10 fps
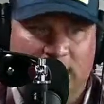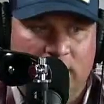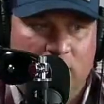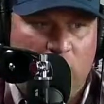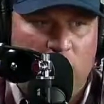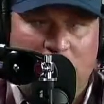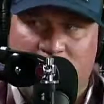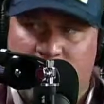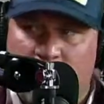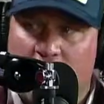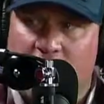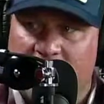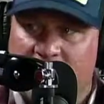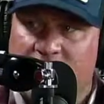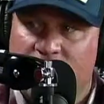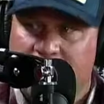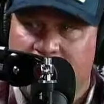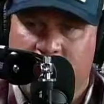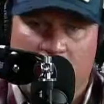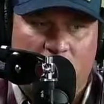you watch 4 kids
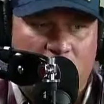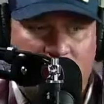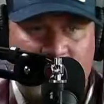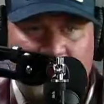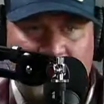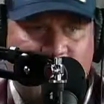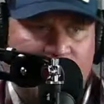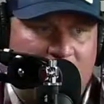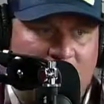or 6 kids or 8